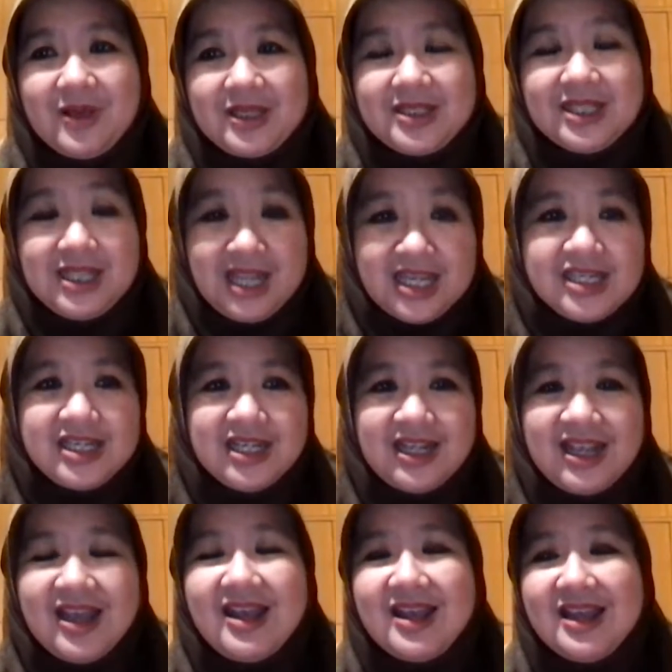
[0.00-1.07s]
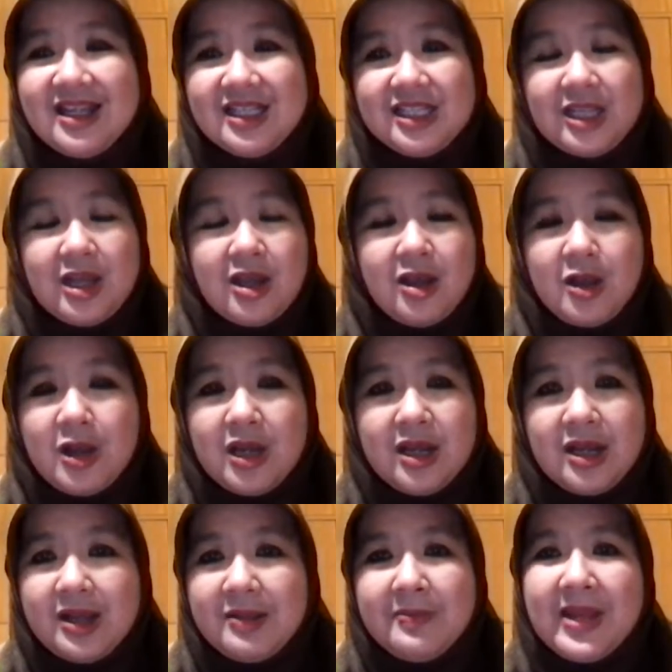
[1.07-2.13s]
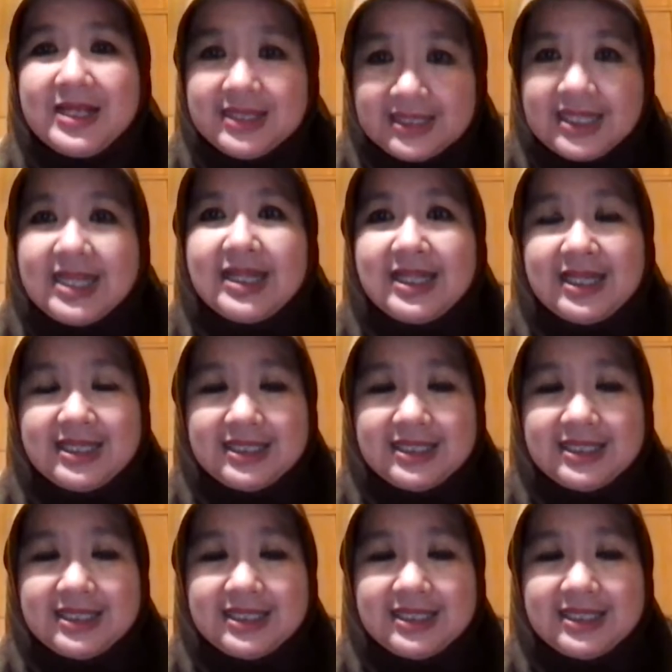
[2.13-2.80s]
vaccination. Yeah. So, but still,